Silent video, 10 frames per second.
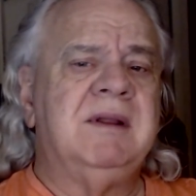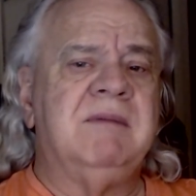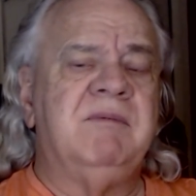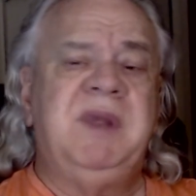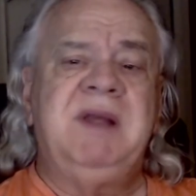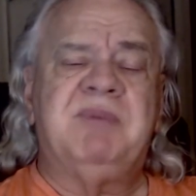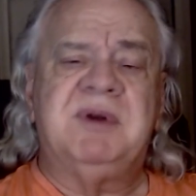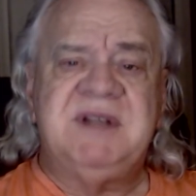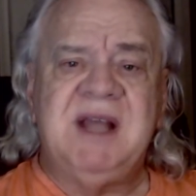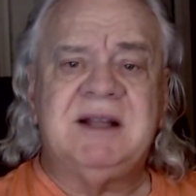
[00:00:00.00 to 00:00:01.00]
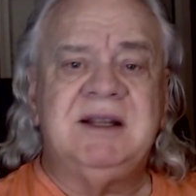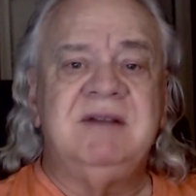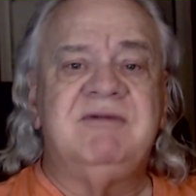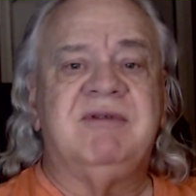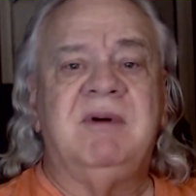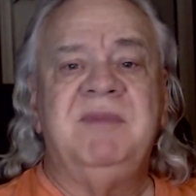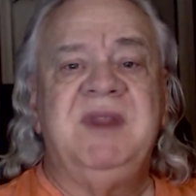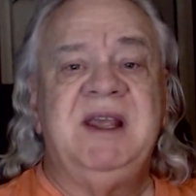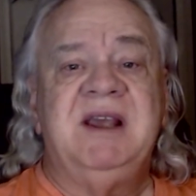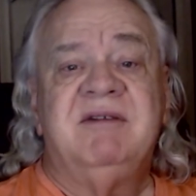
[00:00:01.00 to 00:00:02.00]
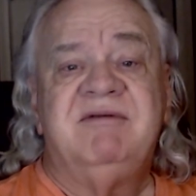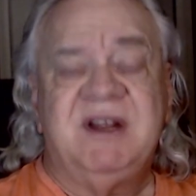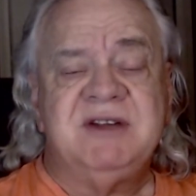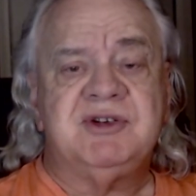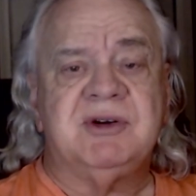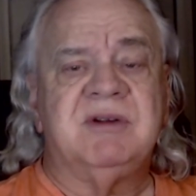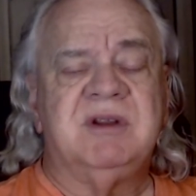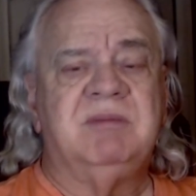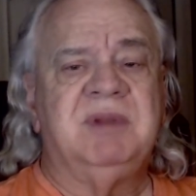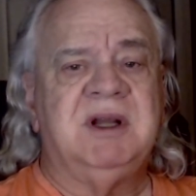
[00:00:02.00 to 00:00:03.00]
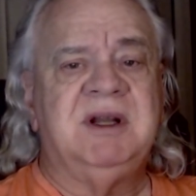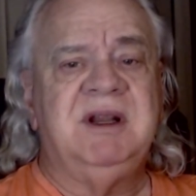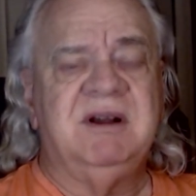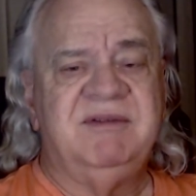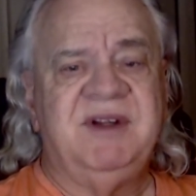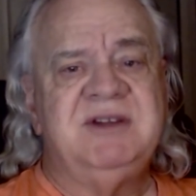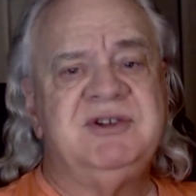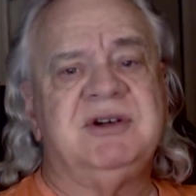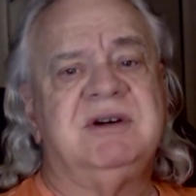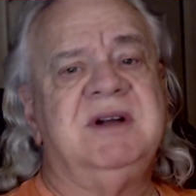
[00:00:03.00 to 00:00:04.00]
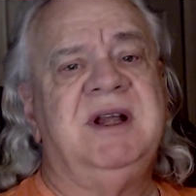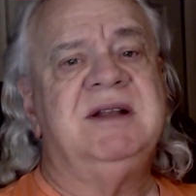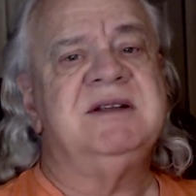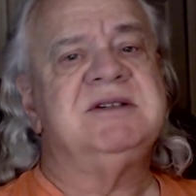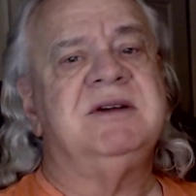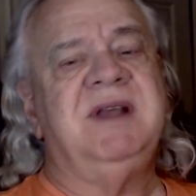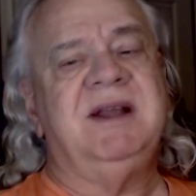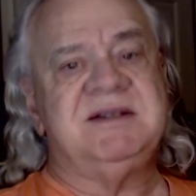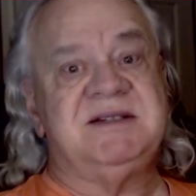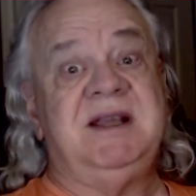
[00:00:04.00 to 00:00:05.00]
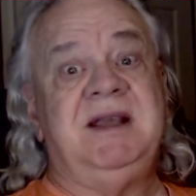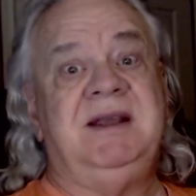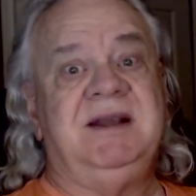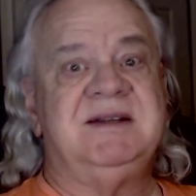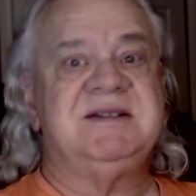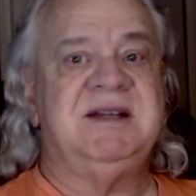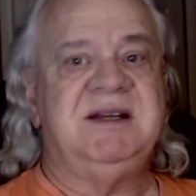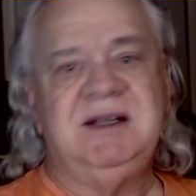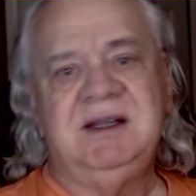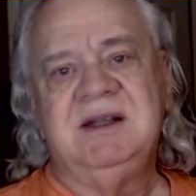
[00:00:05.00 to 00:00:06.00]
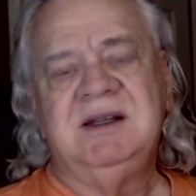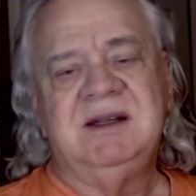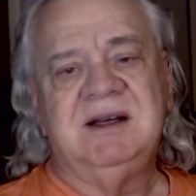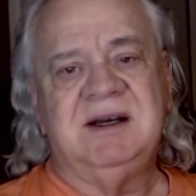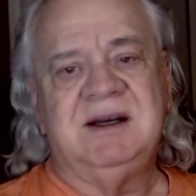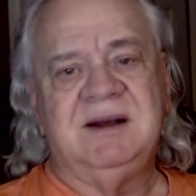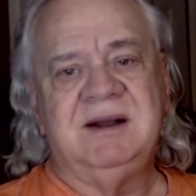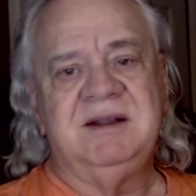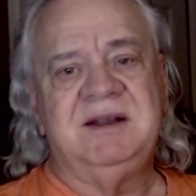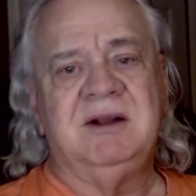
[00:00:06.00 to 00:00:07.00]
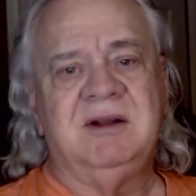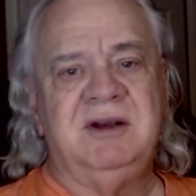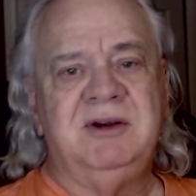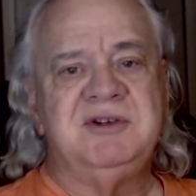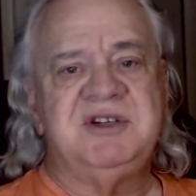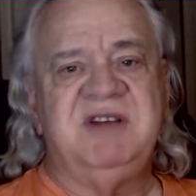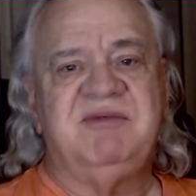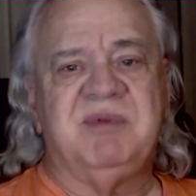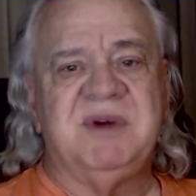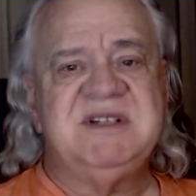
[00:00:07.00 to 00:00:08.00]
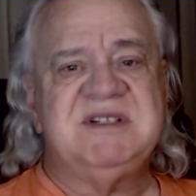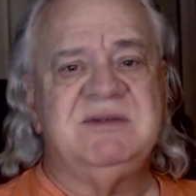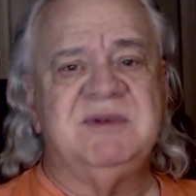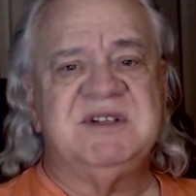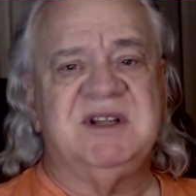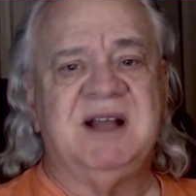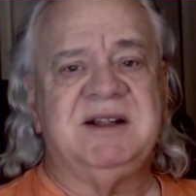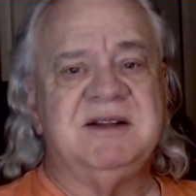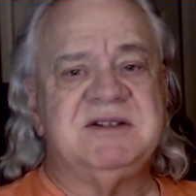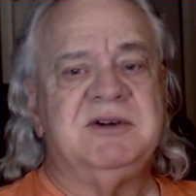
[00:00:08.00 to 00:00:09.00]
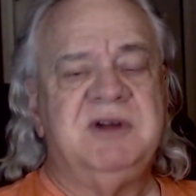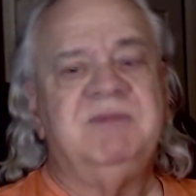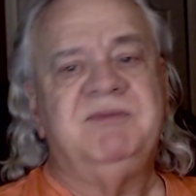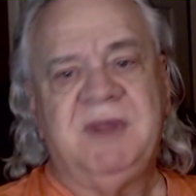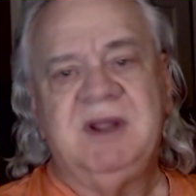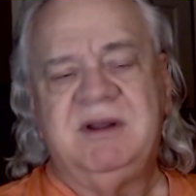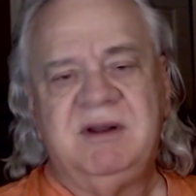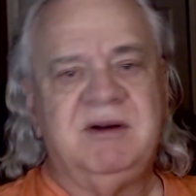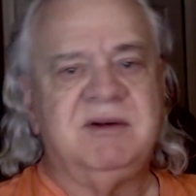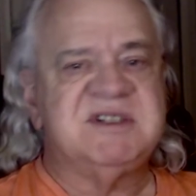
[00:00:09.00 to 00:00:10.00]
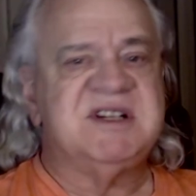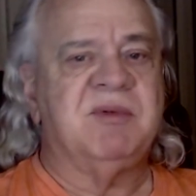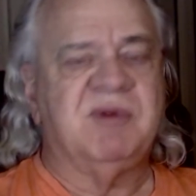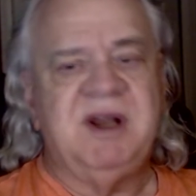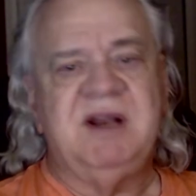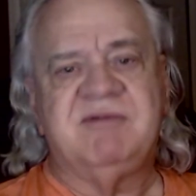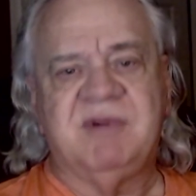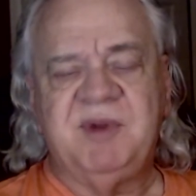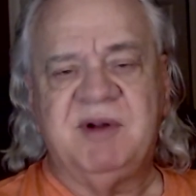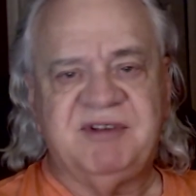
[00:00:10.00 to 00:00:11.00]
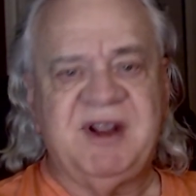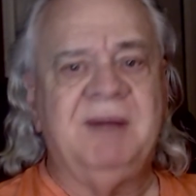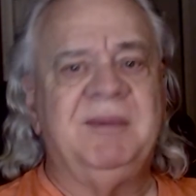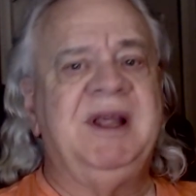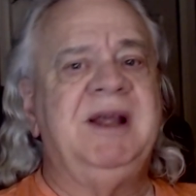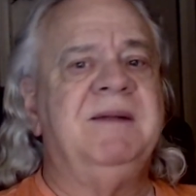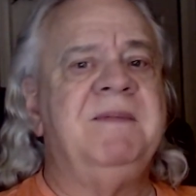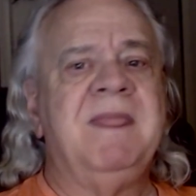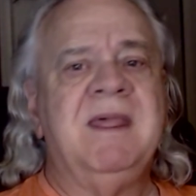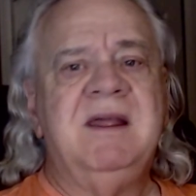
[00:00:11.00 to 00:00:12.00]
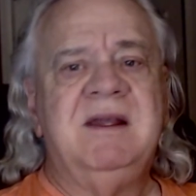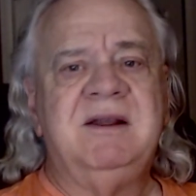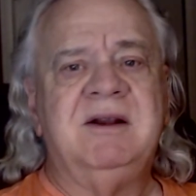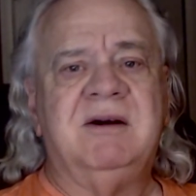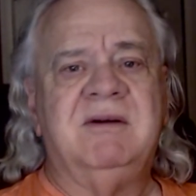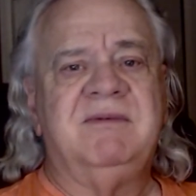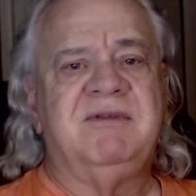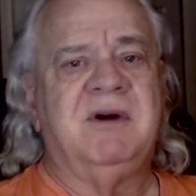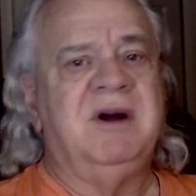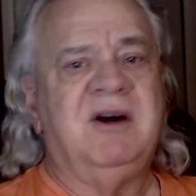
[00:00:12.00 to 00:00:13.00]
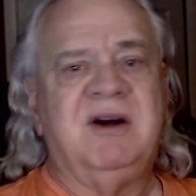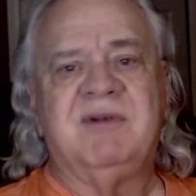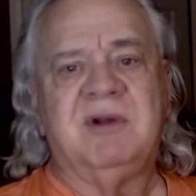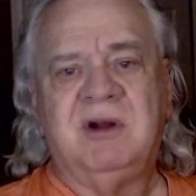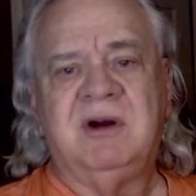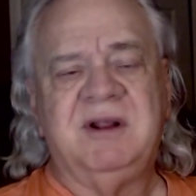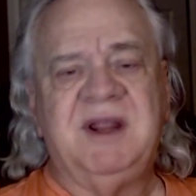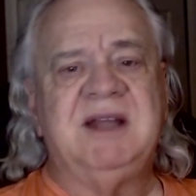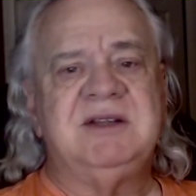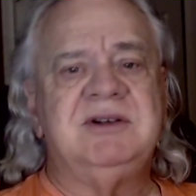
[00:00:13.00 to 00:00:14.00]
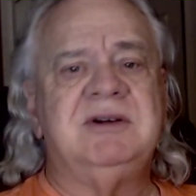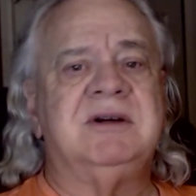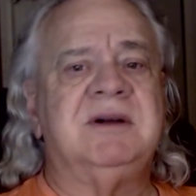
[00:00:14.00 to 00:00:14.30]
be protected from the avenger, the blood avenger. And so you had to stay in the city until a new chief priest was elected. So you're separated from your family and, you know, for however long that took.